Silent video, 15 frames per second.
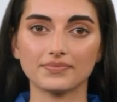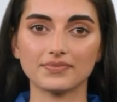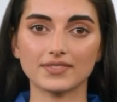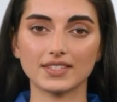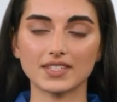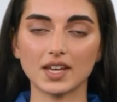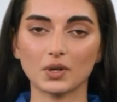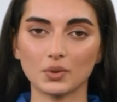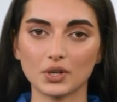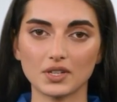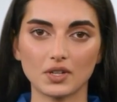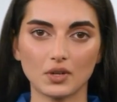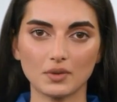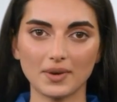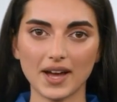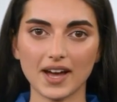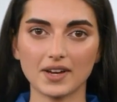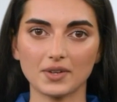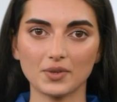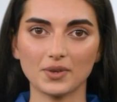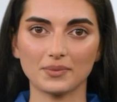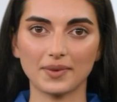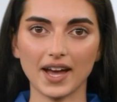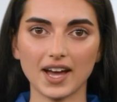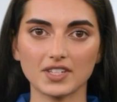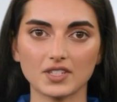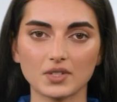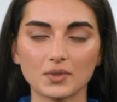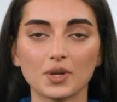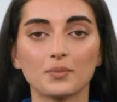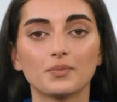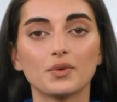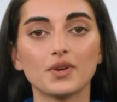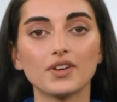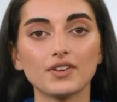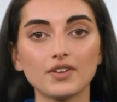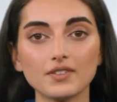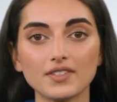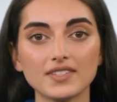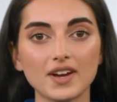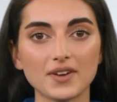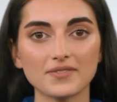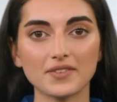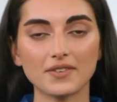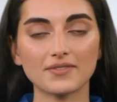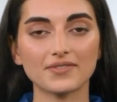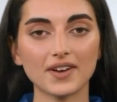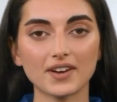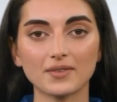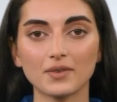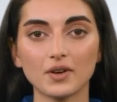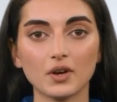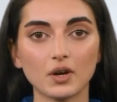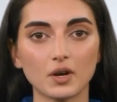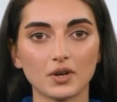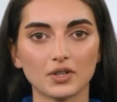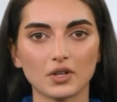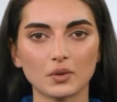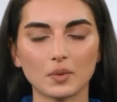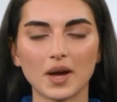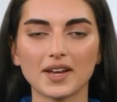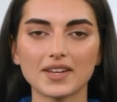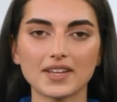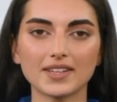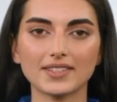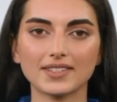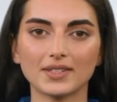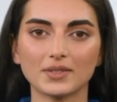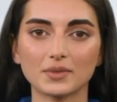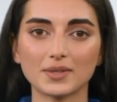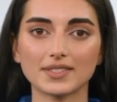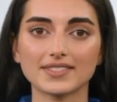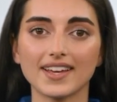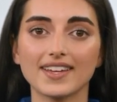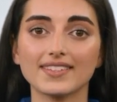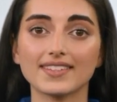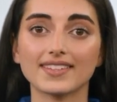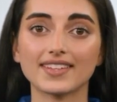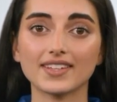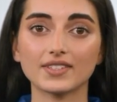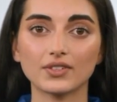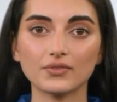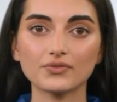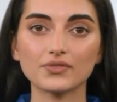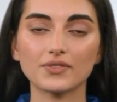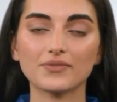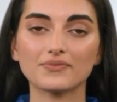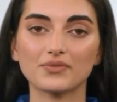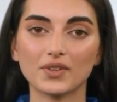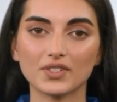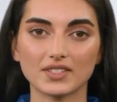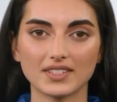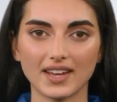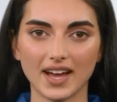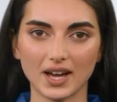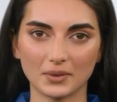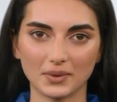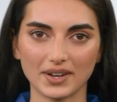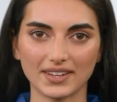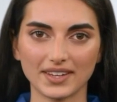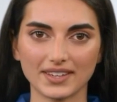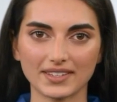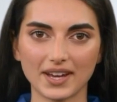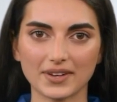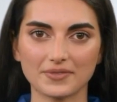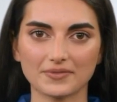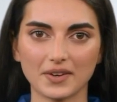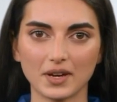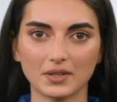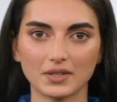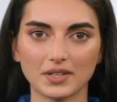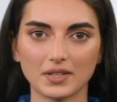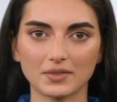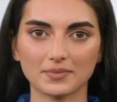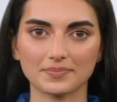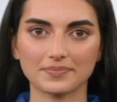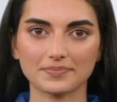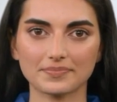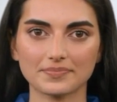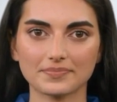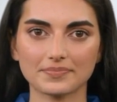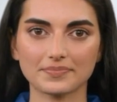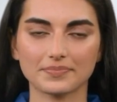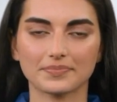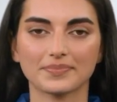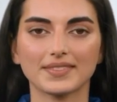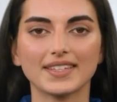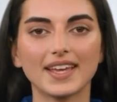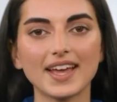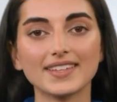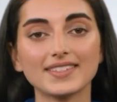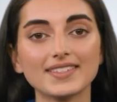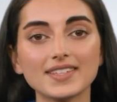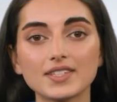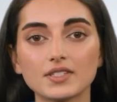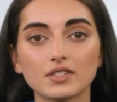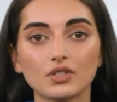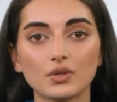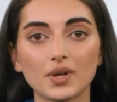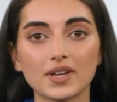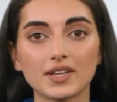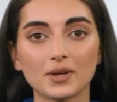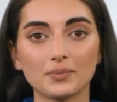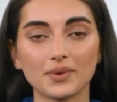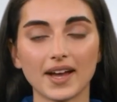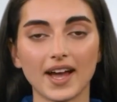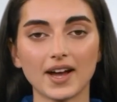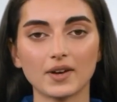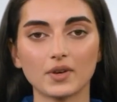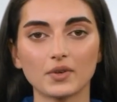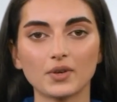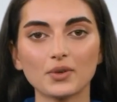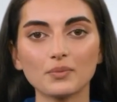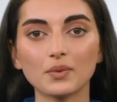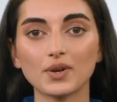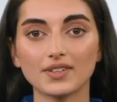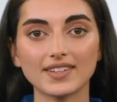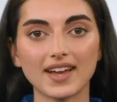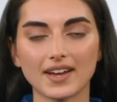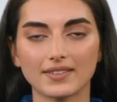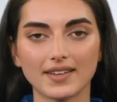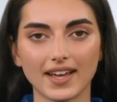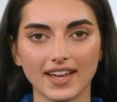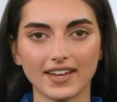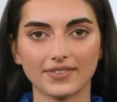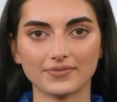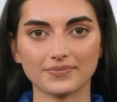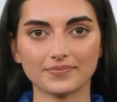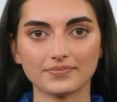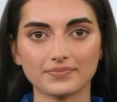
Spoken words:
So when you line or match, you are putting yourself in front of a whole new audience who is then seeing you for the first time and can then follow you. Next is joining a panel or multi-live.